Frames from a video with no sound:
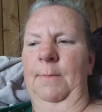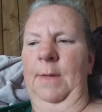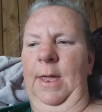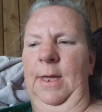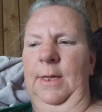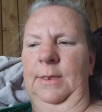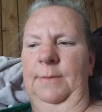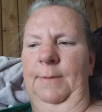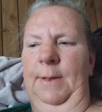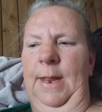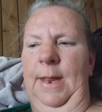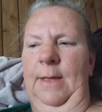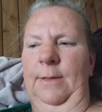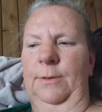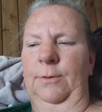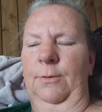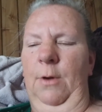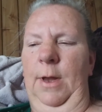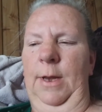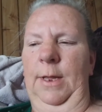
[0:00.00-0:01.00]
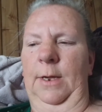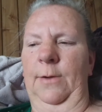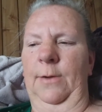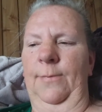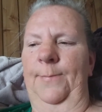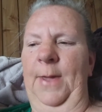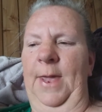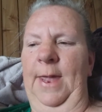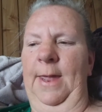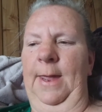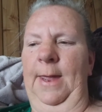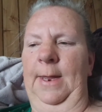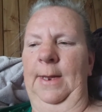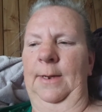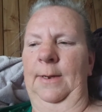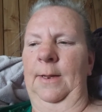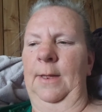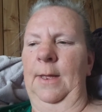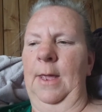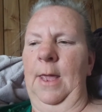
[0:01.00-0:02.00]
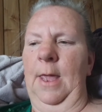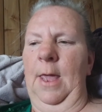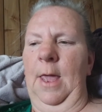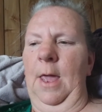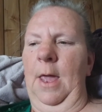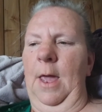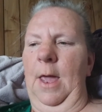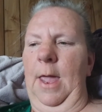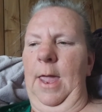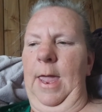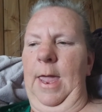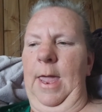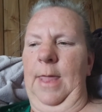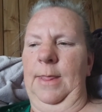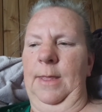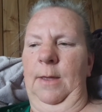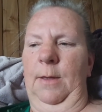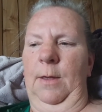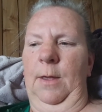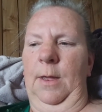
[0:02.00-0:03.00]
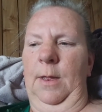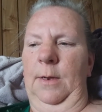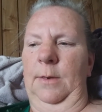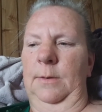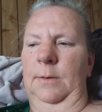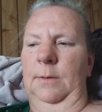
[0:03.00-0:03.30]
My husband has chronic pain. And then